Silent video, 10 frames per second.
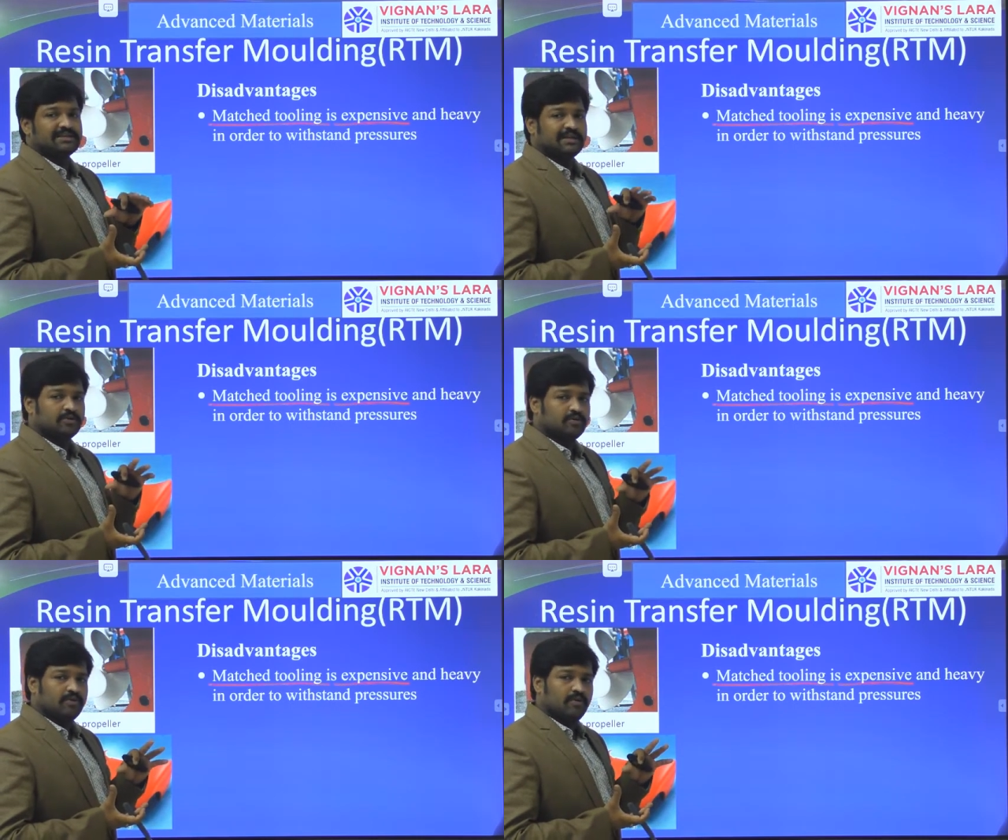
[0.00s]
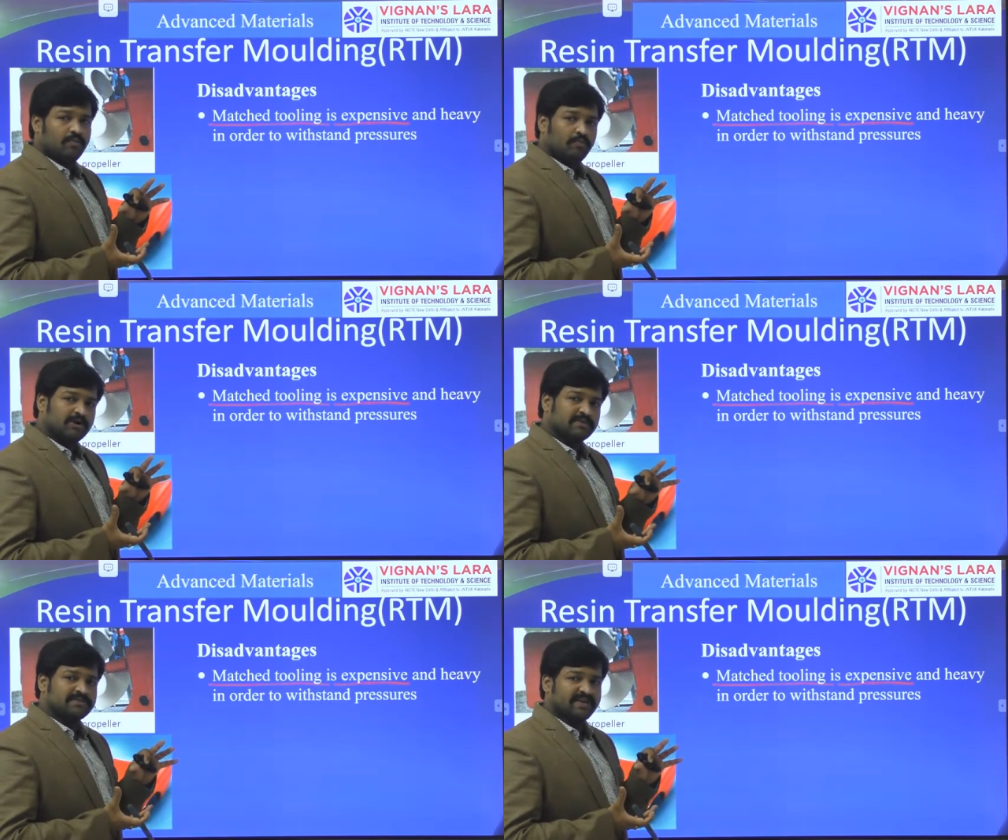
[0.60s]
the
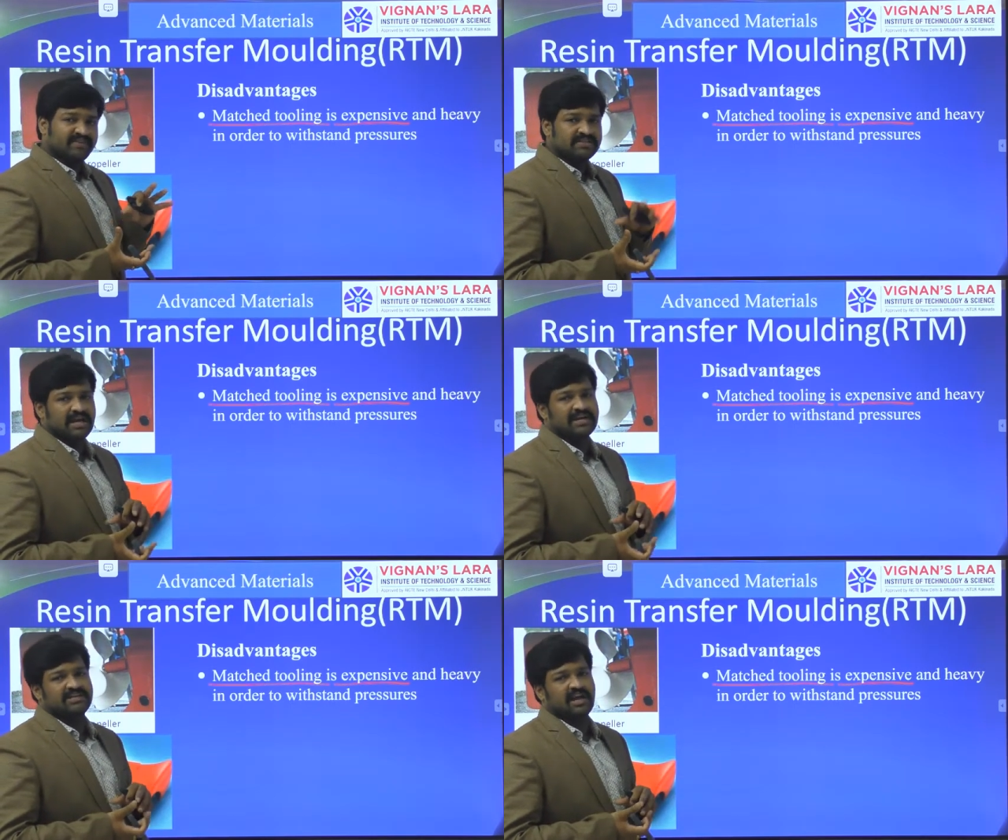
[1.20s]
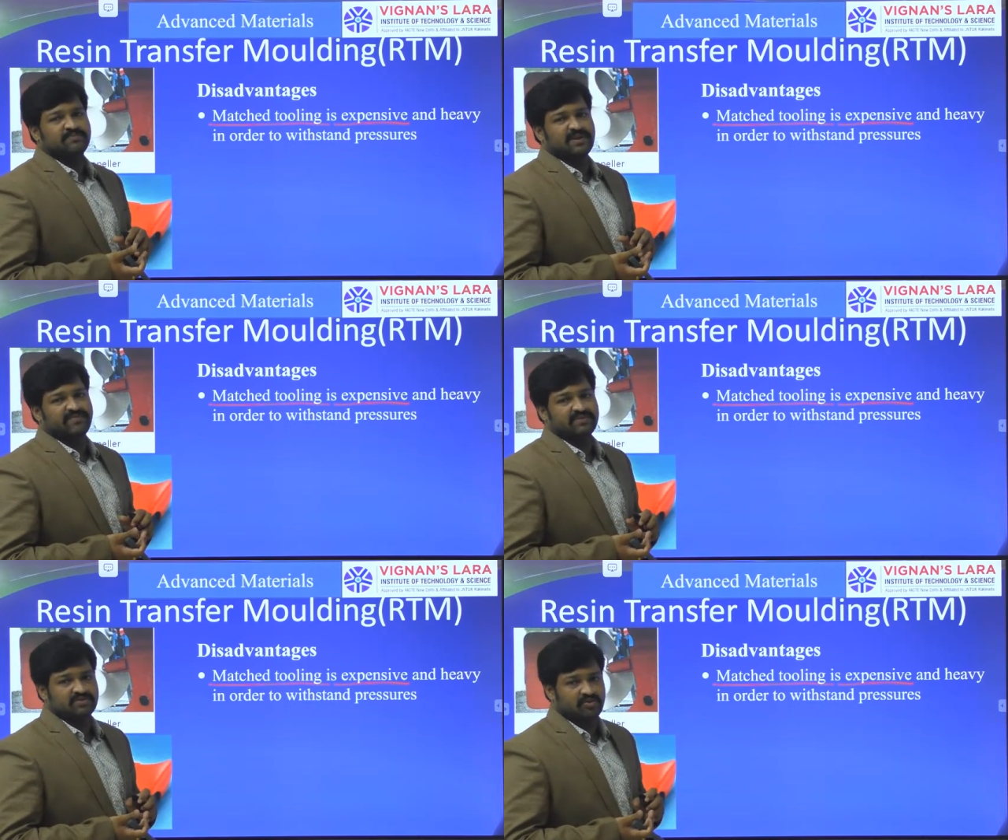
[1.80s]
bottom surface and top
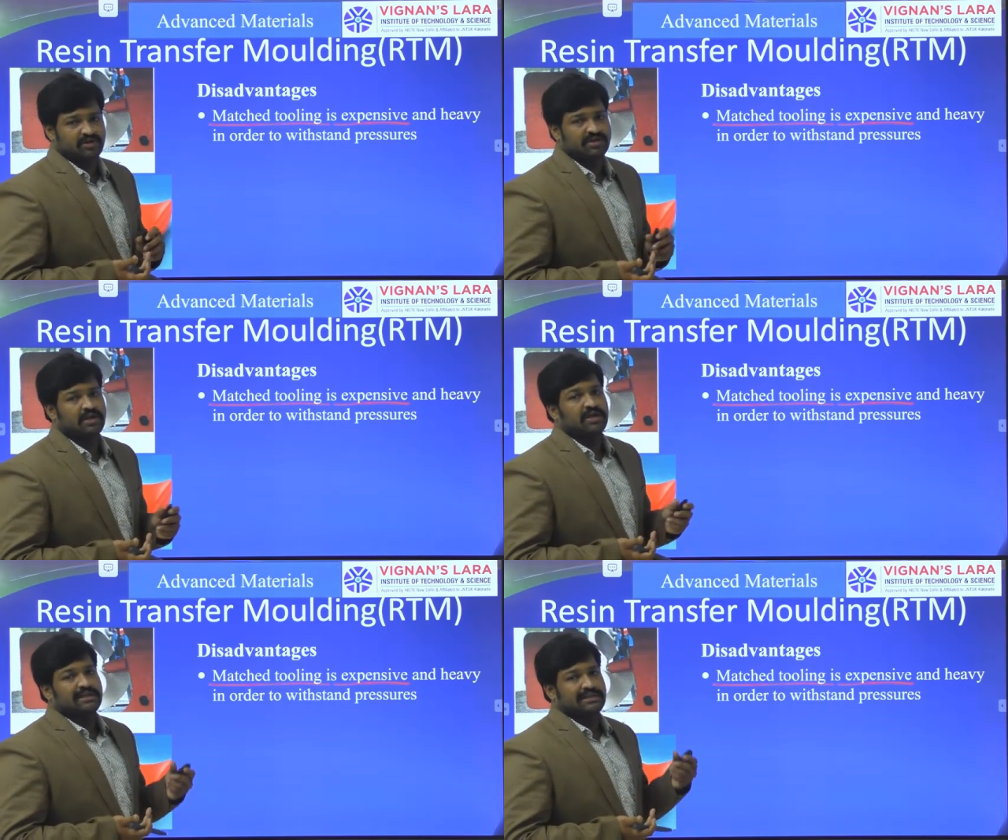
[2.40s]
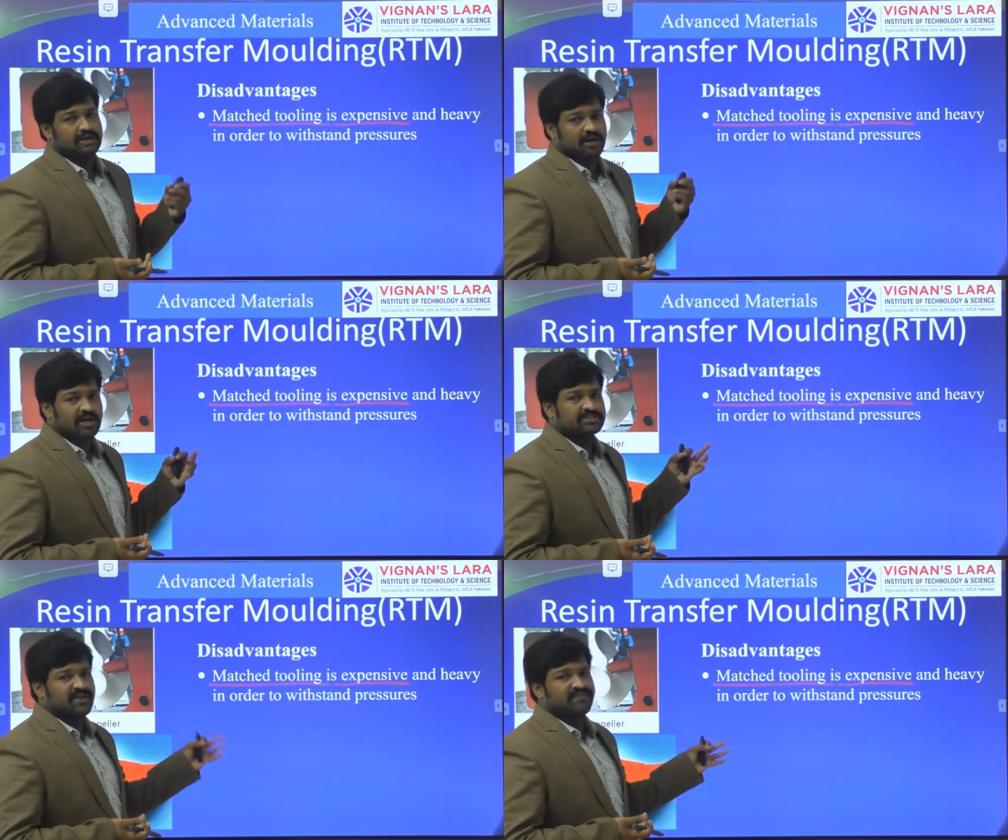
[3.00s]
surface, so that the
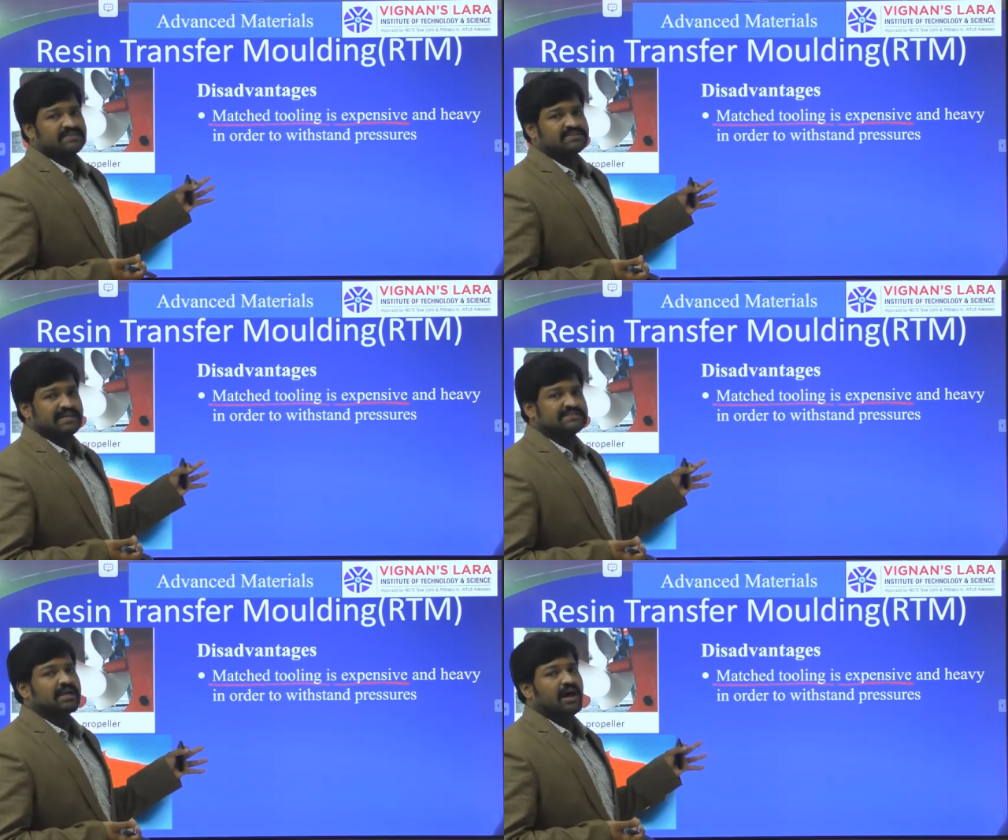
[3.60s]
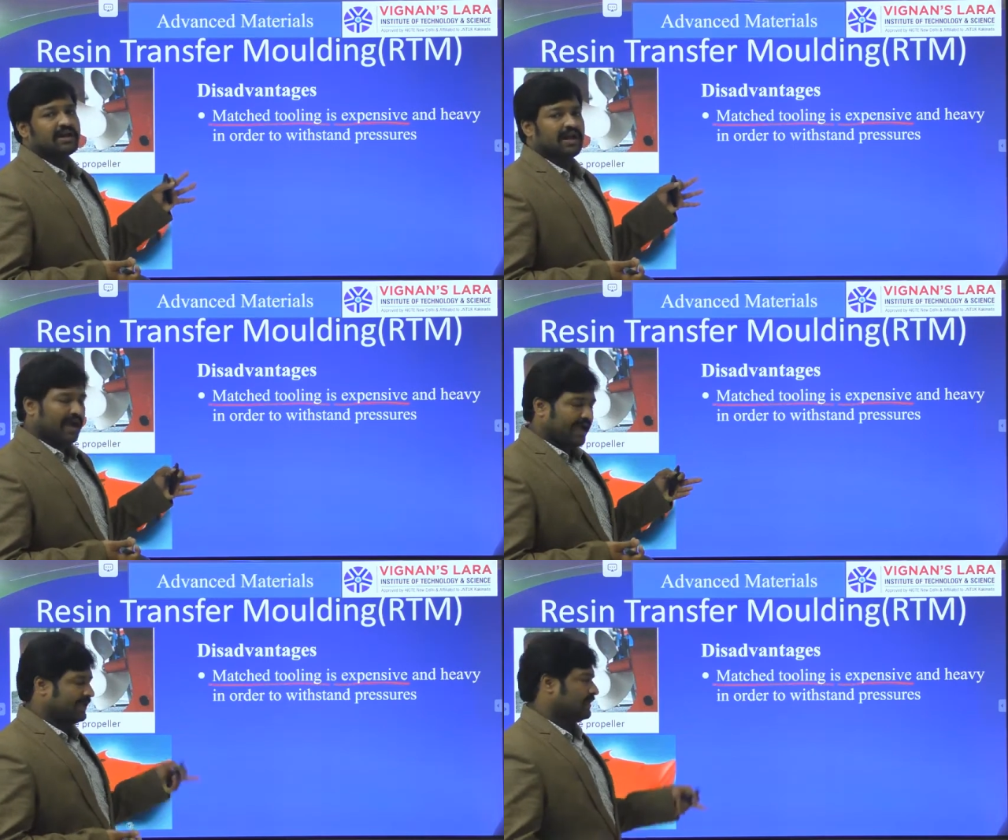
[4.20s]
cost of these dies are
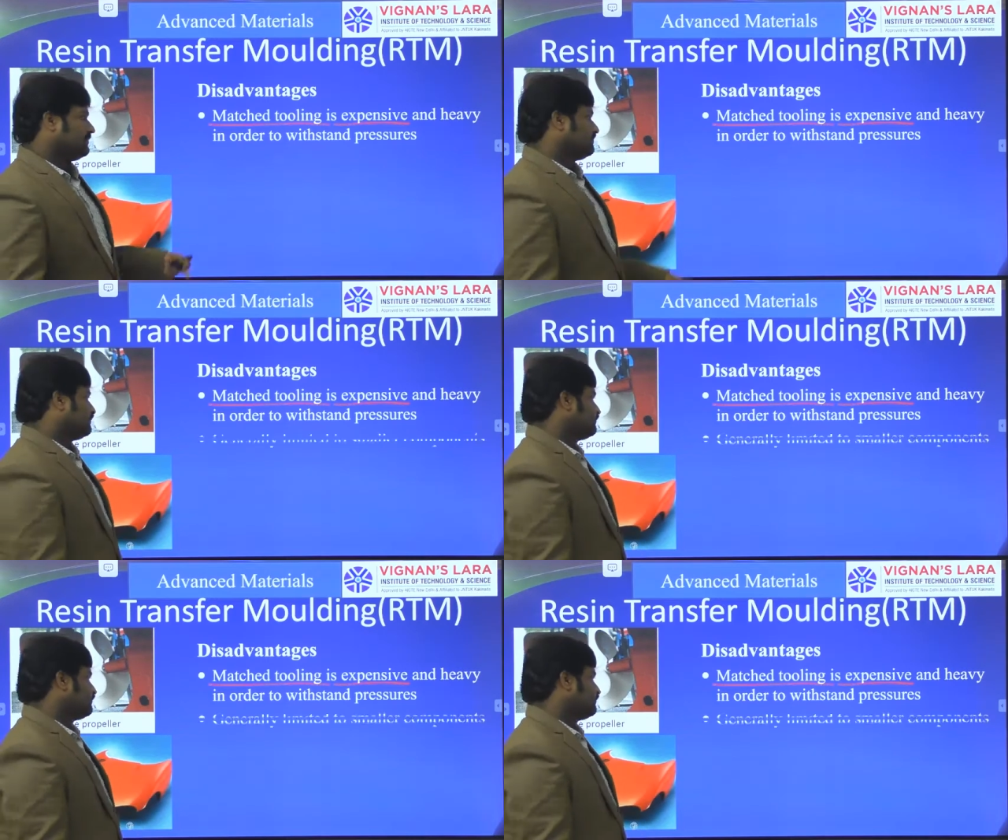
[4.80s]
high.